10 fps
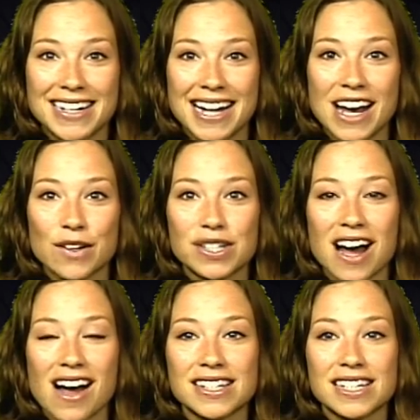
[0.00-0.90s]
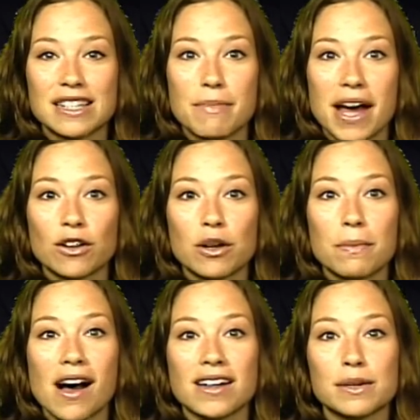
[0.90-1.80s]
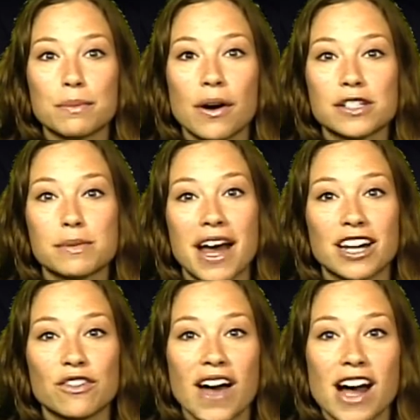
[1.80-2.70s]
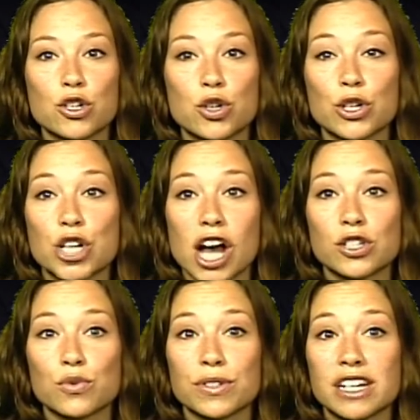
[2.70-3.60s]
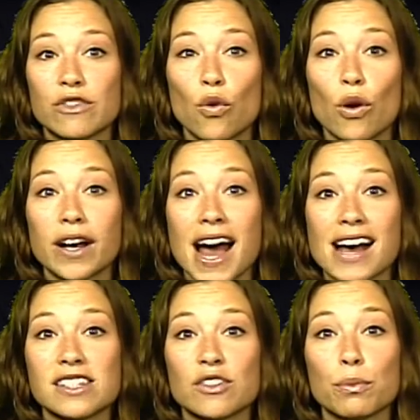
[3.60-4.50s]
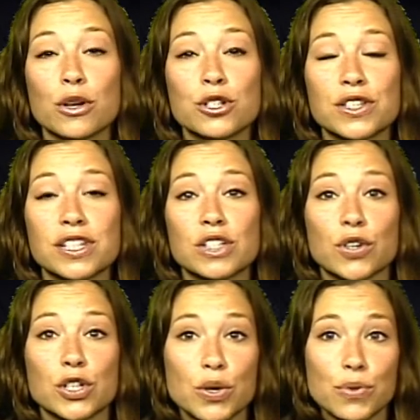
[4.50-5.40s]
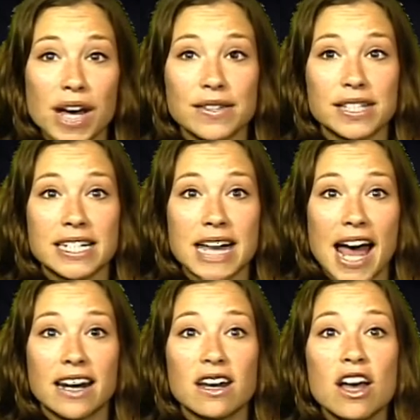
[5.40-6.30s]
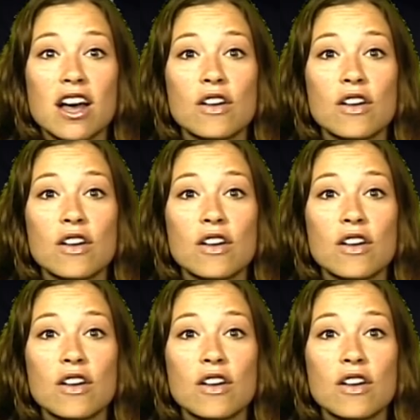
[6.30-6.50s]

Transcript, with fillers: Standout Stocks says the metal composite parts manufacturer just received forecast of purchases for 2010